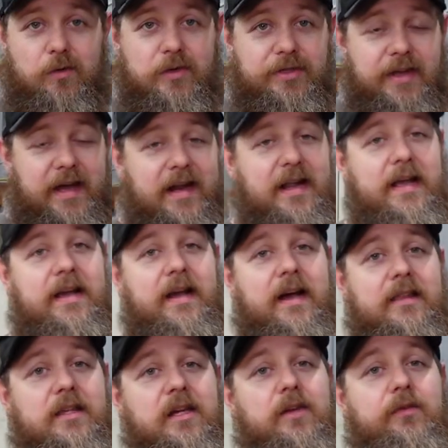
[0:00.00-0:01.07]
With that,
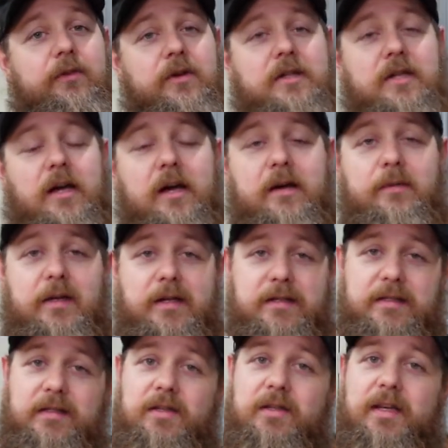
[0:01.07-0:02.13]
I thank you for your time, and I'll
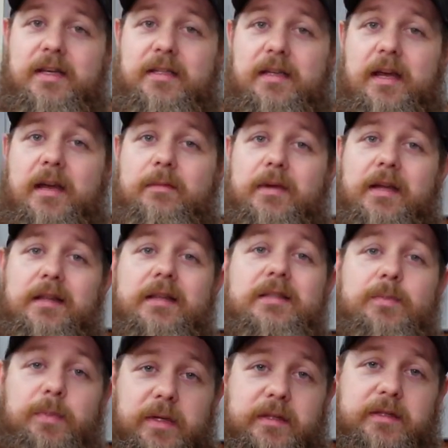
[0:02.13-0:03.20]
see you next time, and let's
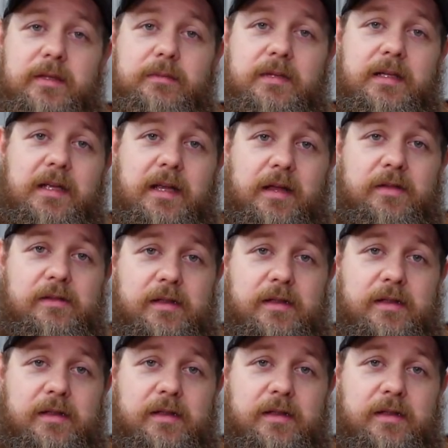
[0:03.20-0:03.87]
build something together